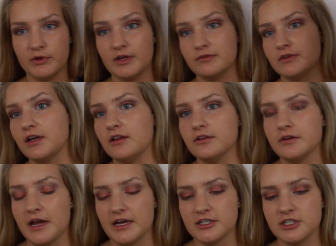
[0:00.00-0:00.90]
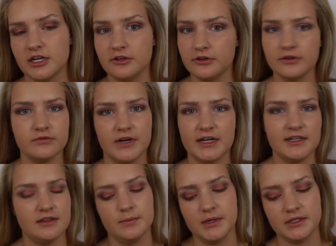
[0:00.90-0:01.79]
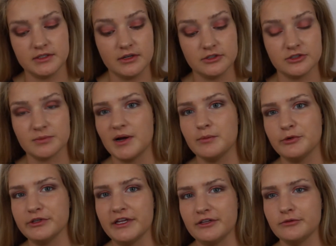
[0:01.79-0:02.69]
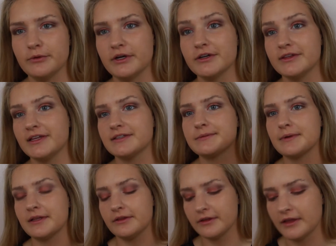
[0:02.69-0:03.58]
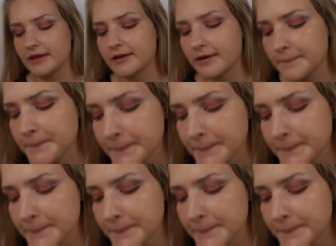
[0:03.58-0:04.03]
whatever colored eyeshadow you can find on the bus because your mom won't let you wear it. That's what I look like.